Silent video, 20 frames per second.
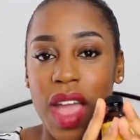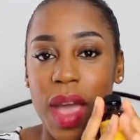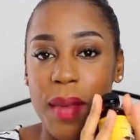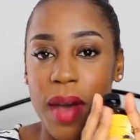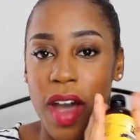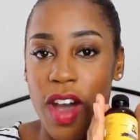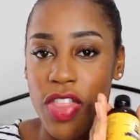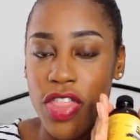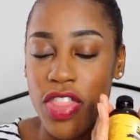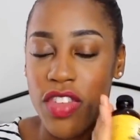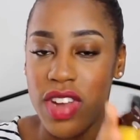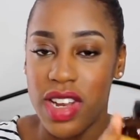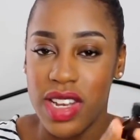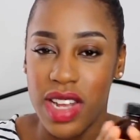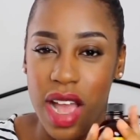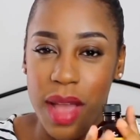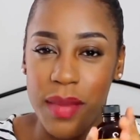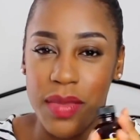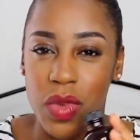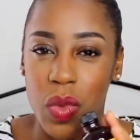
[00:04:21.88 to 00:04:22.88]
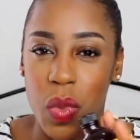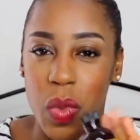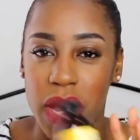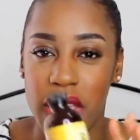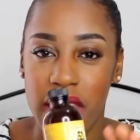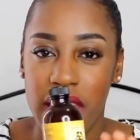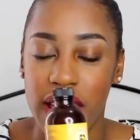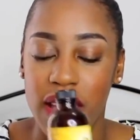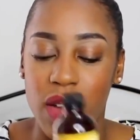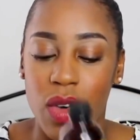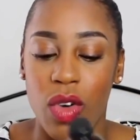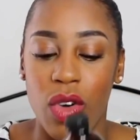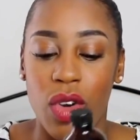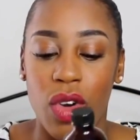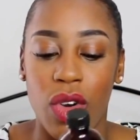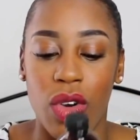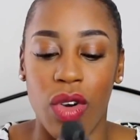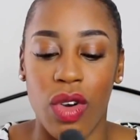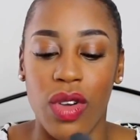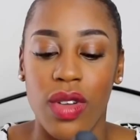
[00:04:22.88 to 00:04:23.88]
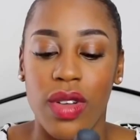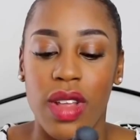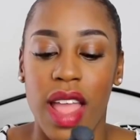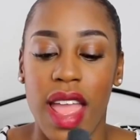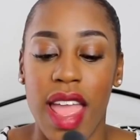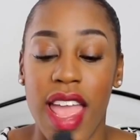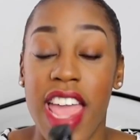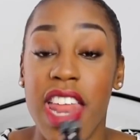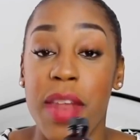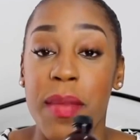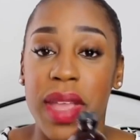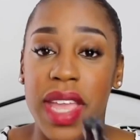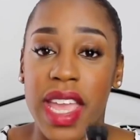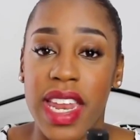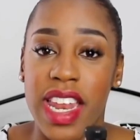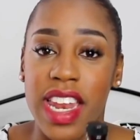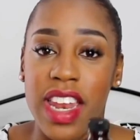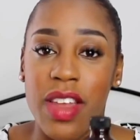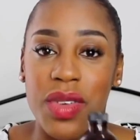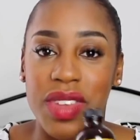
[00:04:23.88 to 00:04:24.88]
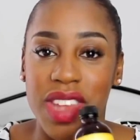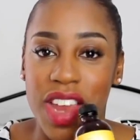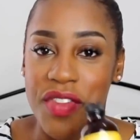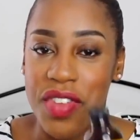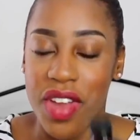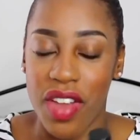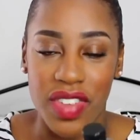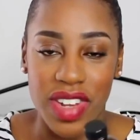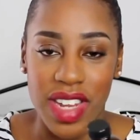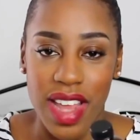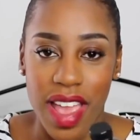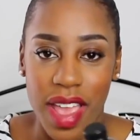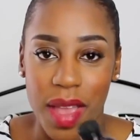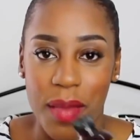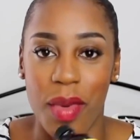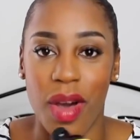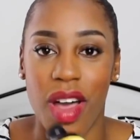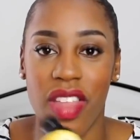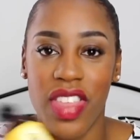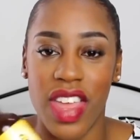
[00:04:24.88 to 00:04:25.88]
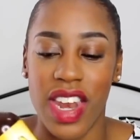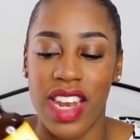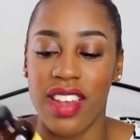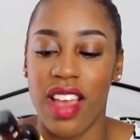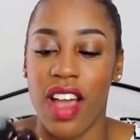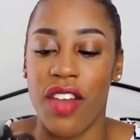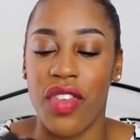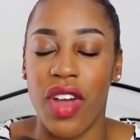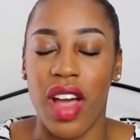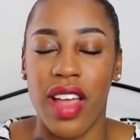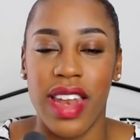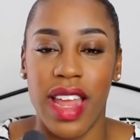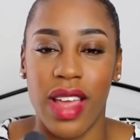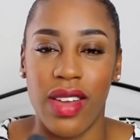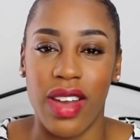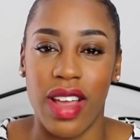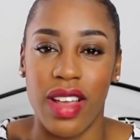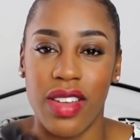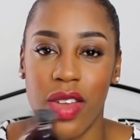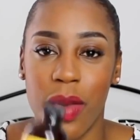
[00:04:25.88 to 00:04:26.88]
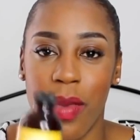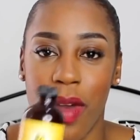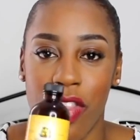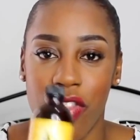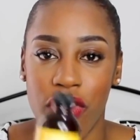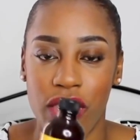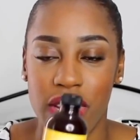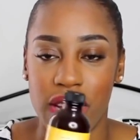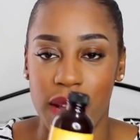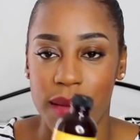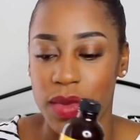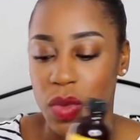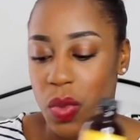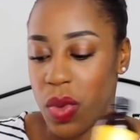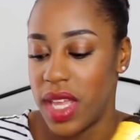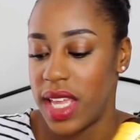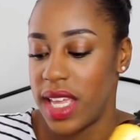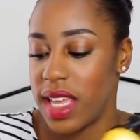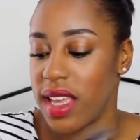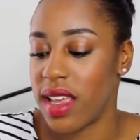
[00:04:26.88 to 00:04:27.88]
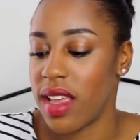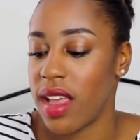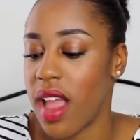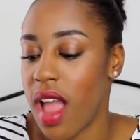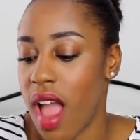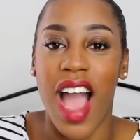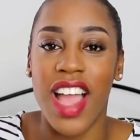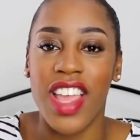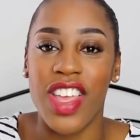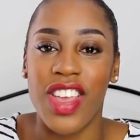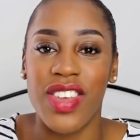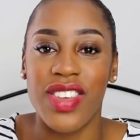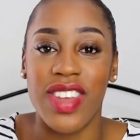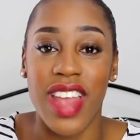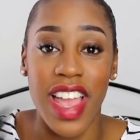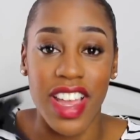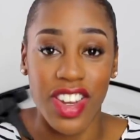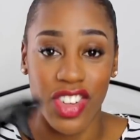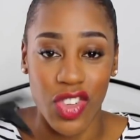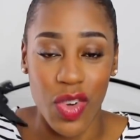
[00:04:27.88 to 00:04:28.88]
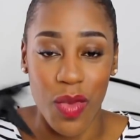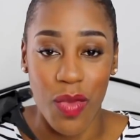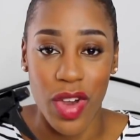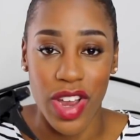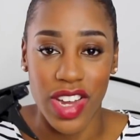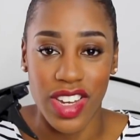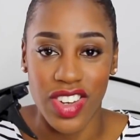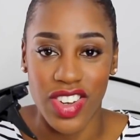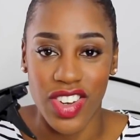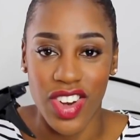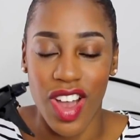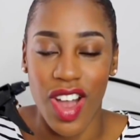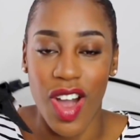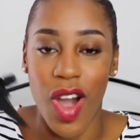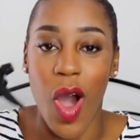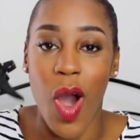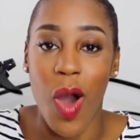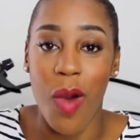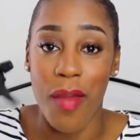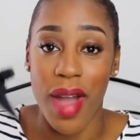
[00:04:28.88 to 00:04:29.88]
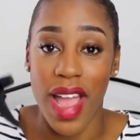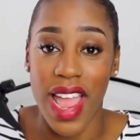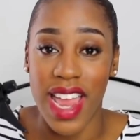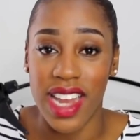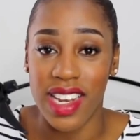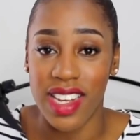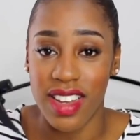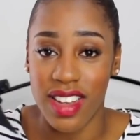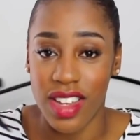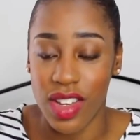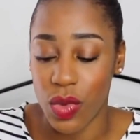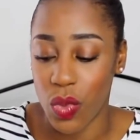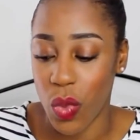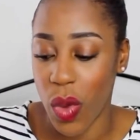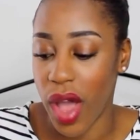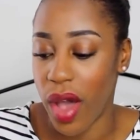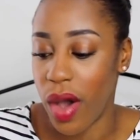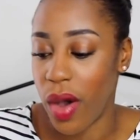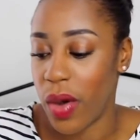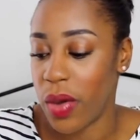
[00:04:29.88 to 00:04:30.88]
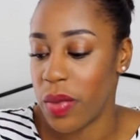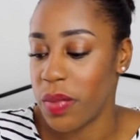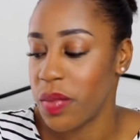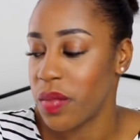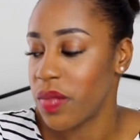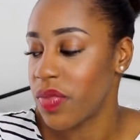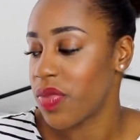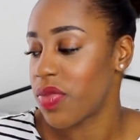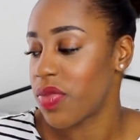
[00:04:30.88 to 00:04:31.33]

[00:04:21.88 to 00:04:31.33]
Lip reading: about 3 times a week, or in the beginning it was every other day, but then I've cut down now to about 3 times a week. I use extra moisture on my edges as well,